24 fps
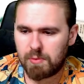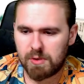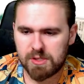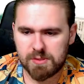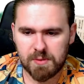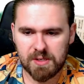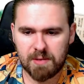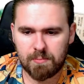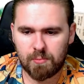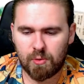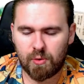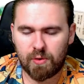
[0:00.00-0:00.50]
once
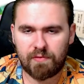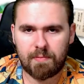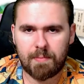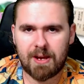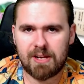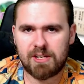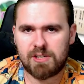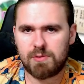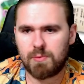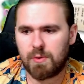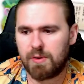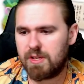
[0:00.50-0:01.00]
we get more
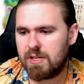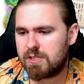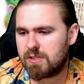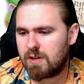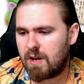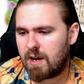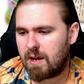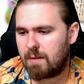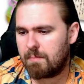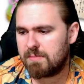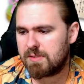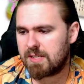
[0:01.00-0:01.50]
information on what these
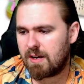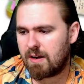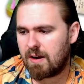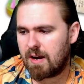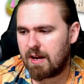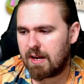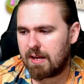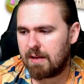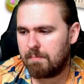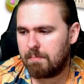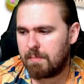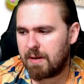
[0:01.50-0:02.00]
items are,
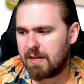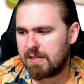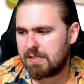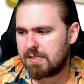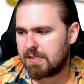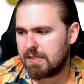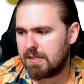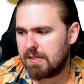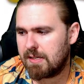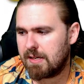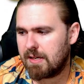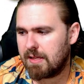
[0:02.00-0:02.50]
I can
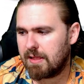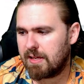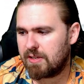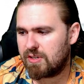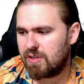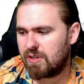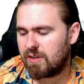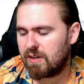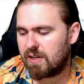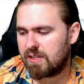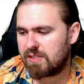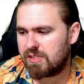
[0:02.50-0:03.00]
basically let
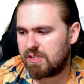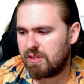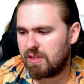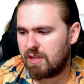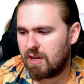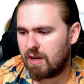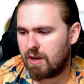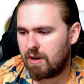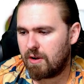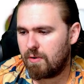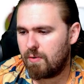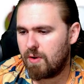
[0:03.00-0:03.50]
you guys
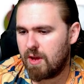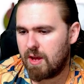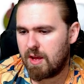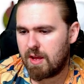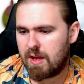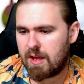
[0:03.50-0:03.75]
know,